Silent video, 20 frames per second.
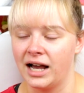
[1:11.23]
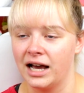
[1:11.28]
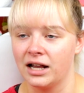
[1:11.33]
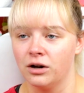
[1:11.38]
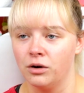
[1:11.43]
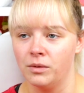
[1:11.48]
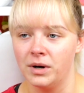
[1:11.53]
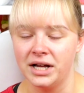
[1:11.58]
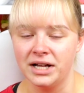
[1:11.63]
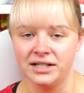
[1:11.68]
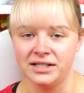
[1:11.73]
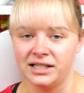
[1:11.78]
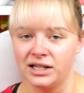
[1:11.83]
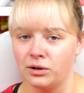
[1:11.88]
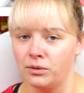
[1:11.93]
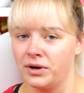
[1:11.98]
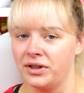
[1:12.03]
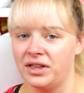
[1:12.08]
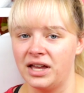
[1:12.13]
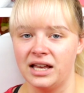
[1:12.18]
I don't want to
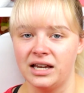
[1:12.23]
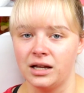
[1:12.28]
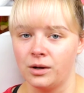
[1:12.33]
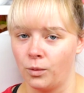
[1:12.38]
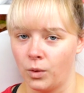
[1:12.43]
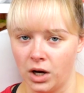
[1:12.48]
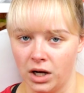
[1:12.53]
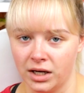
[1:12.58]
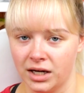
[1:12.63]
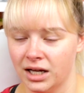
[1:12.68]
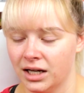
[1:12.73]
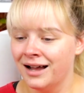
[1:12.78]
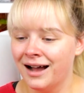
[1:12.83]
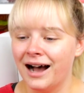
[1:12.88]
deal with anyone.